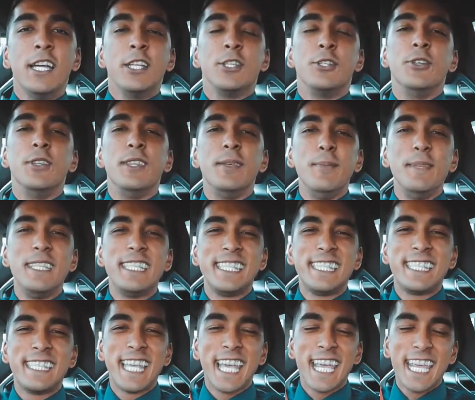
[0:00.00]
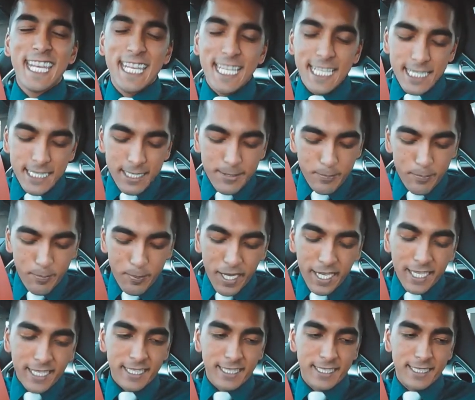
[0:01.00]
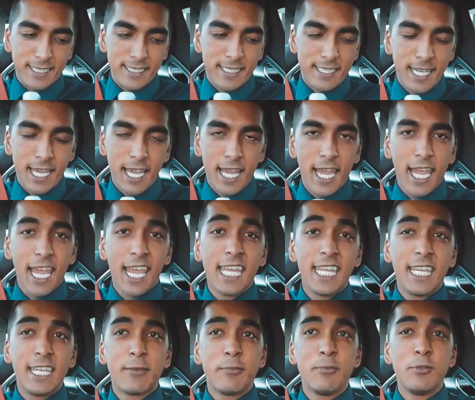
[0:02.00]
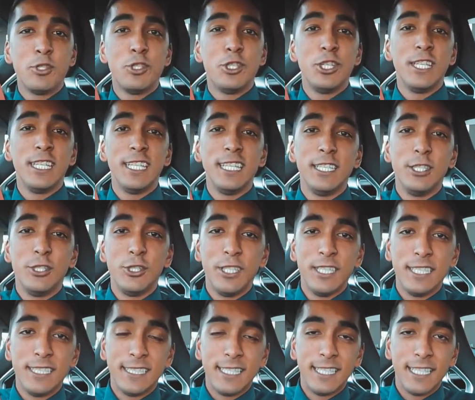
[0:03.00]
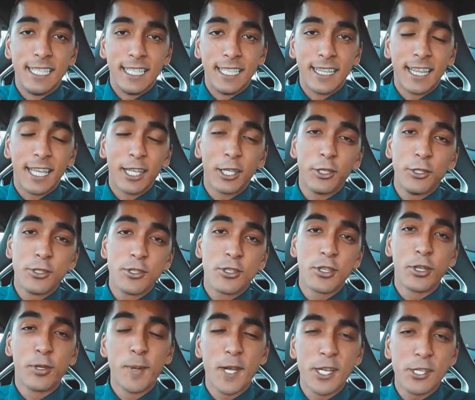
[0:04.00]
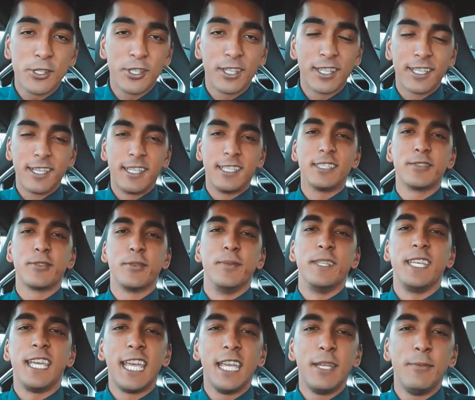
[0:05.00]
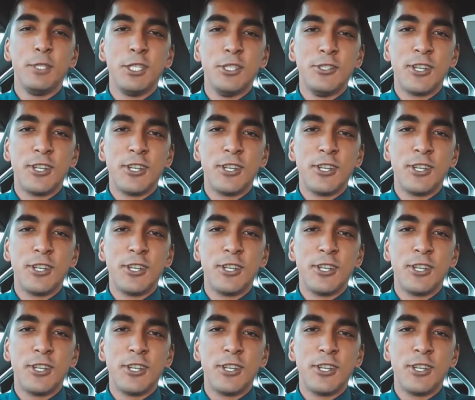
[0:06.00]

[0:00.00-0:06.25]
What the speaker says: to the Mercedes-Benz AMG GT. Thank you so much to the guys from the AMG